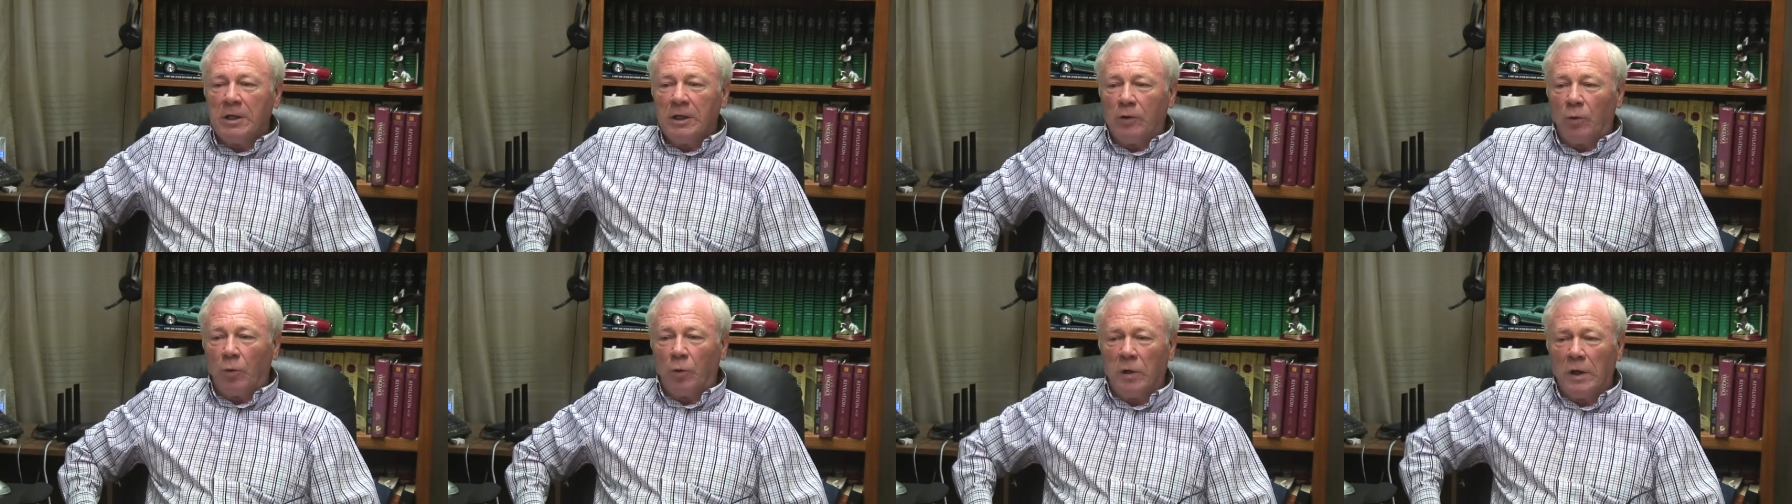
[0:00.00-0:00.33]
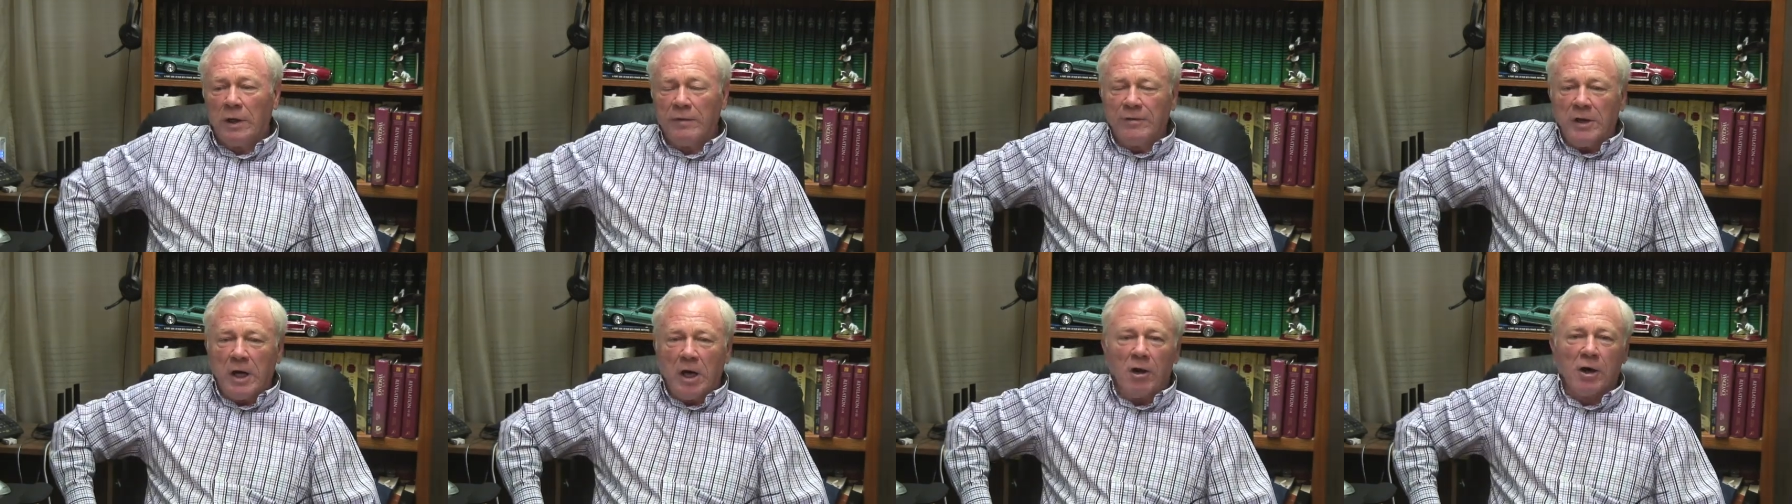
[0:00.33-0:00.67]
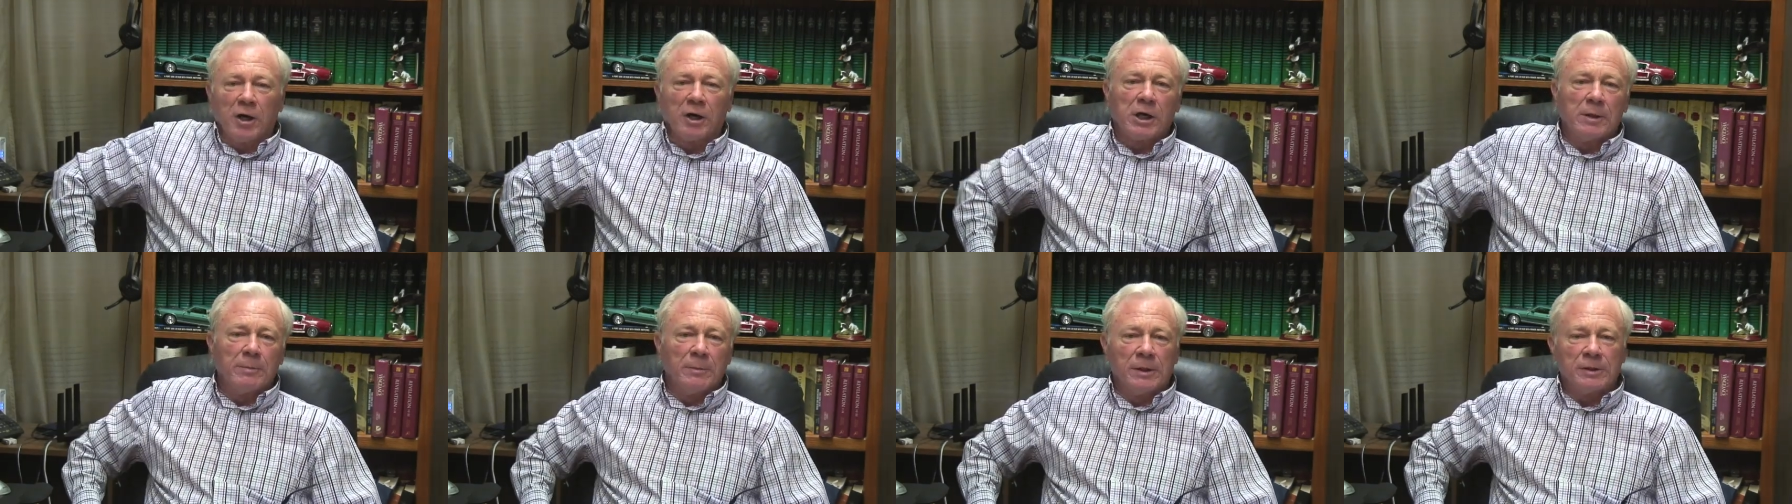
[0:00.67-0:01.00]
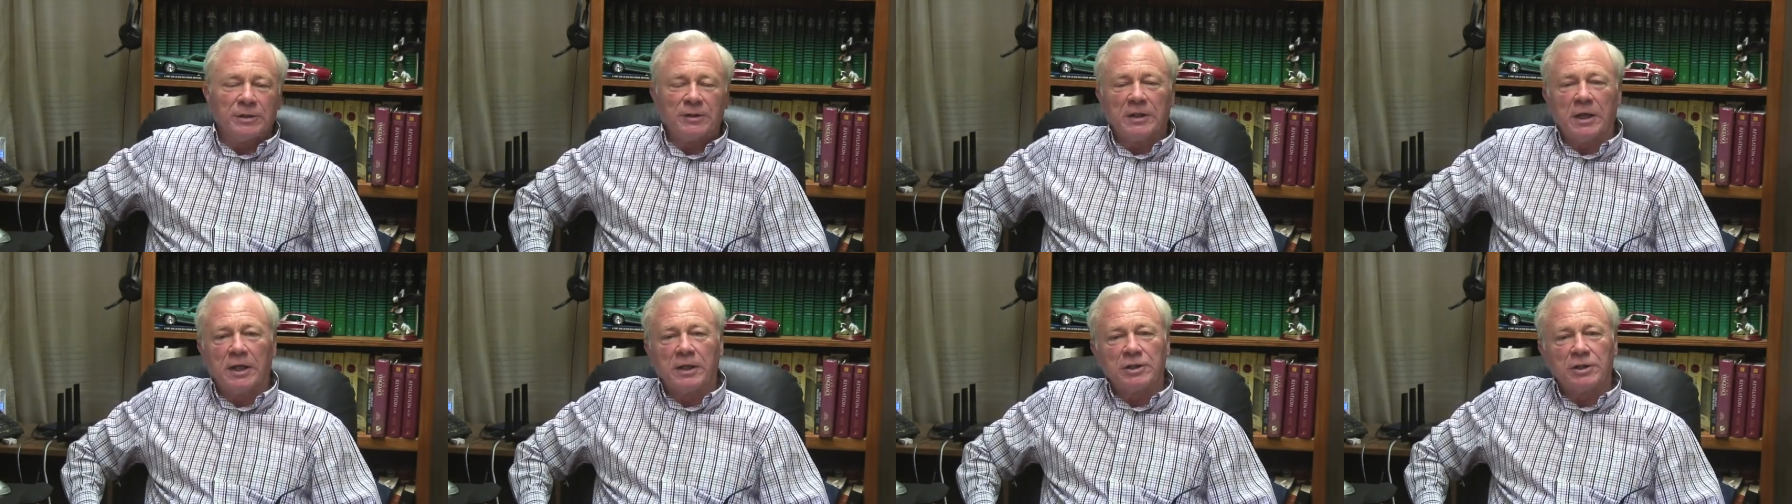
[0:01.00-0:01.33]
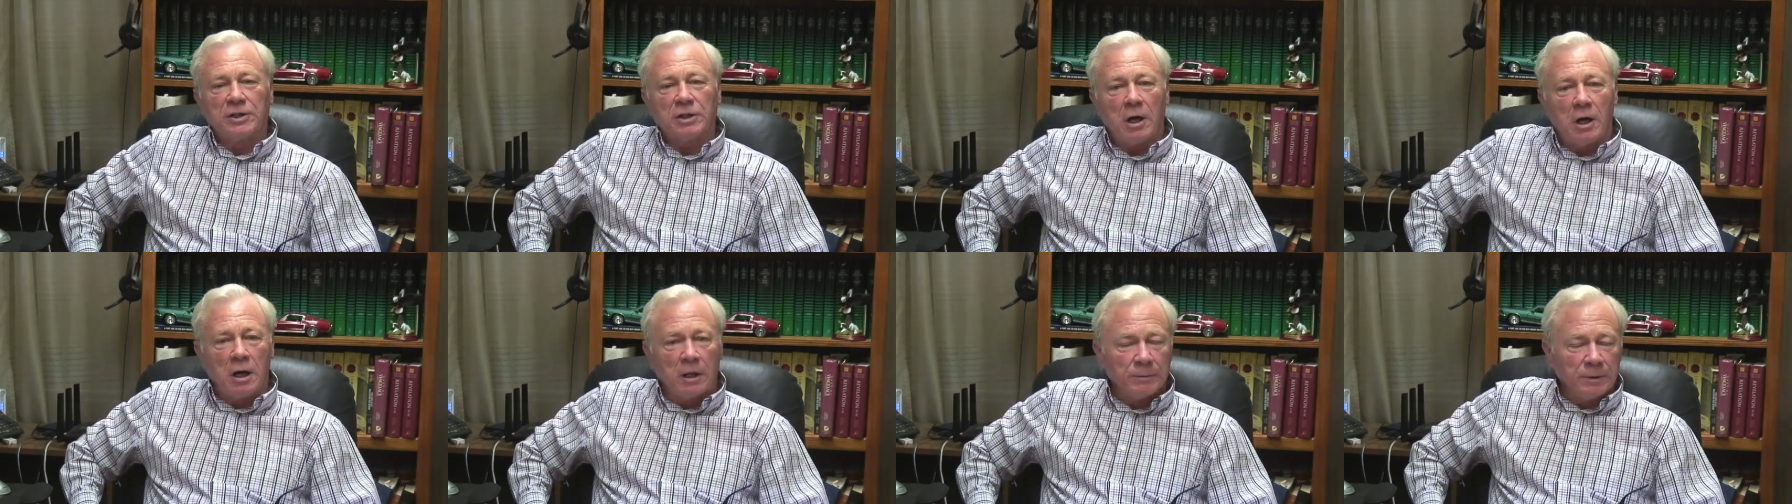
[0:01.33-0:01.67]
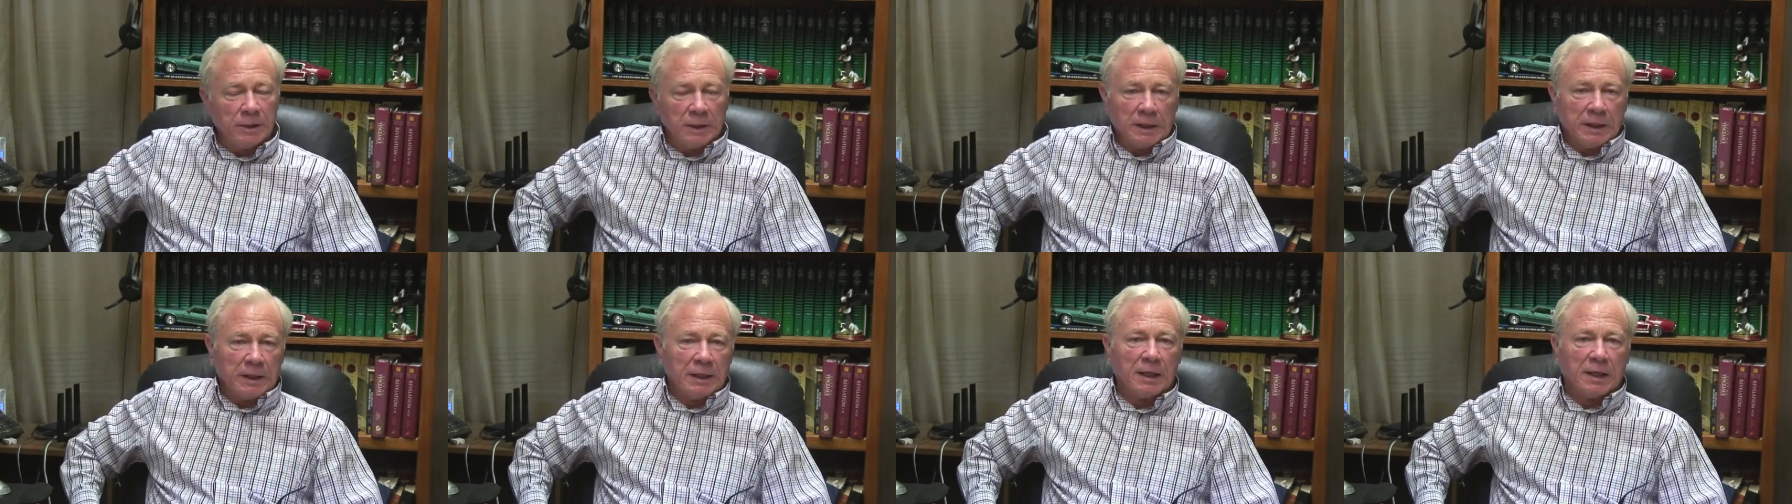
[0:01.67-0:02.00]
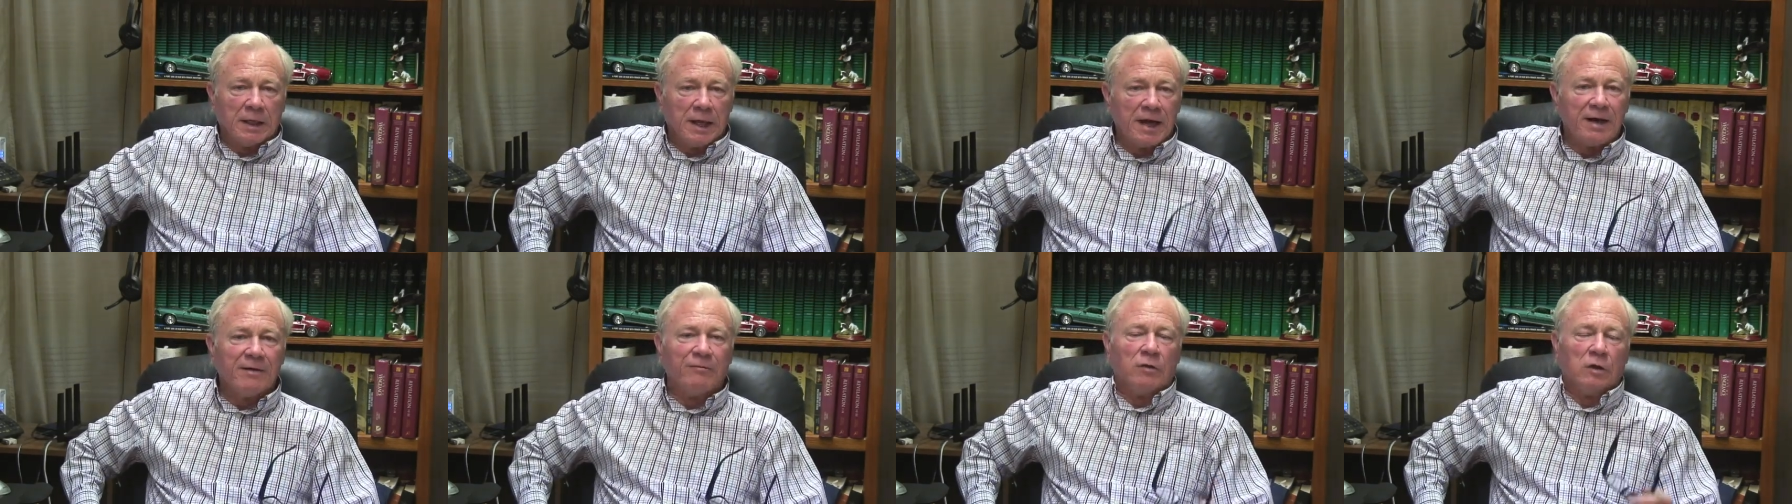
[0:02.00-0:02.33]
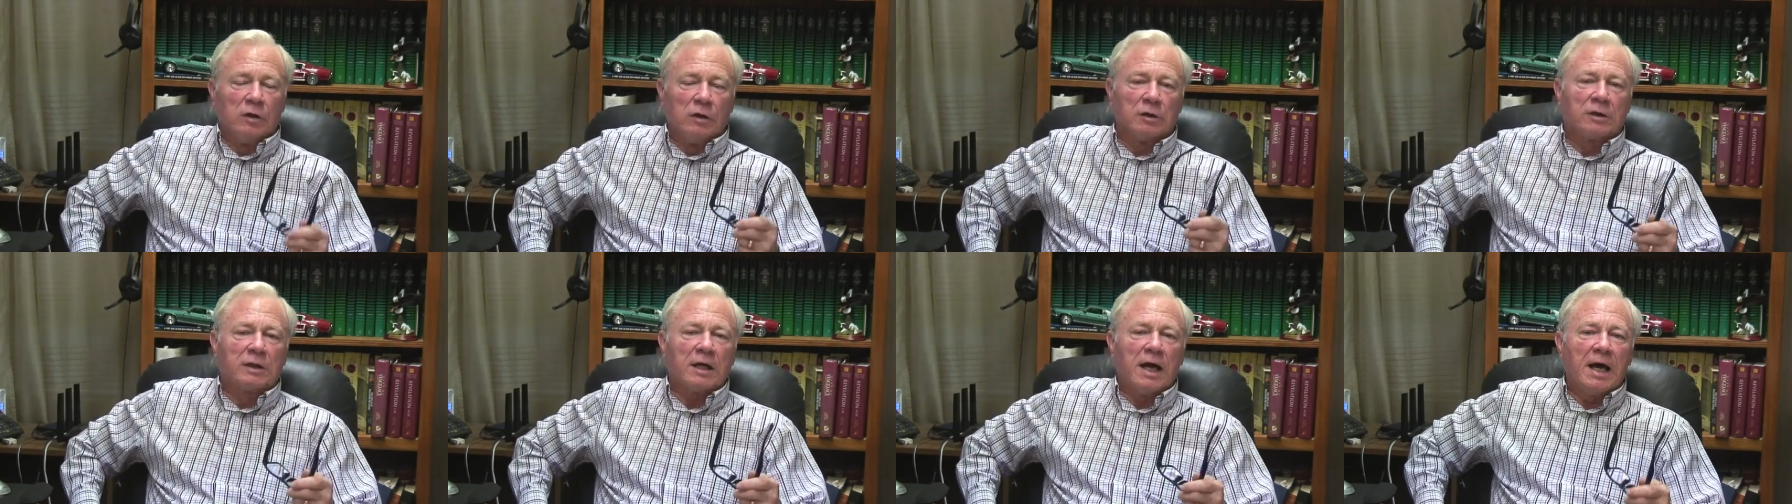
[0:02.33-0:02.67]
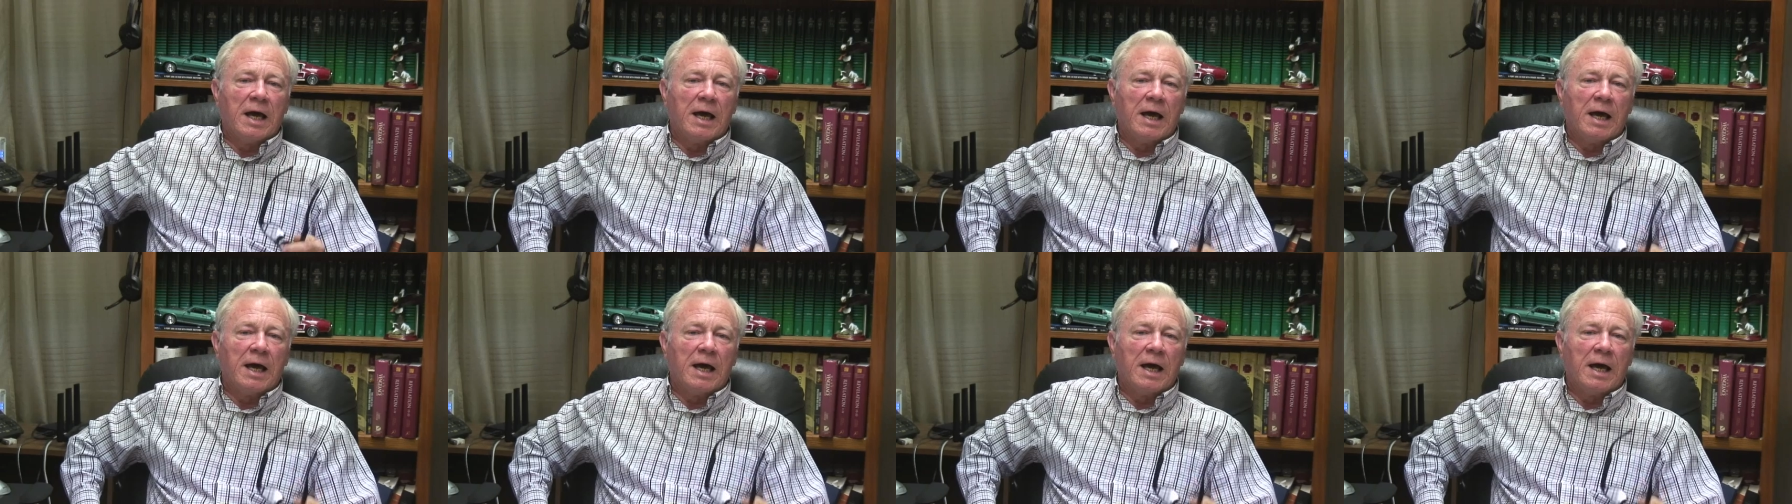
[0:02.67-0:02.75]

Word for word: one of the arguments that is commonly leveled